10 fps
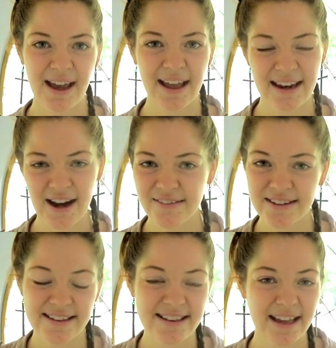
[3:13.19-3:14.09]
And now we
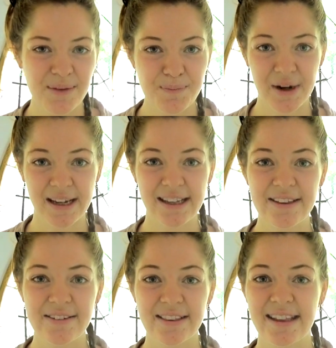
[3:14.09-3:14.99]
just get born
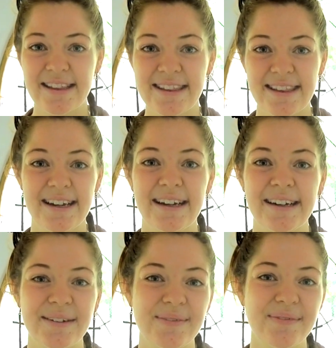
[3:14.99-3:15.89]
into this
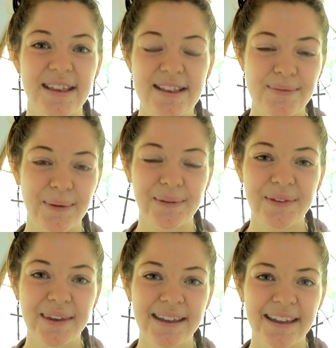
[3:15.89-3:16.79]
this world,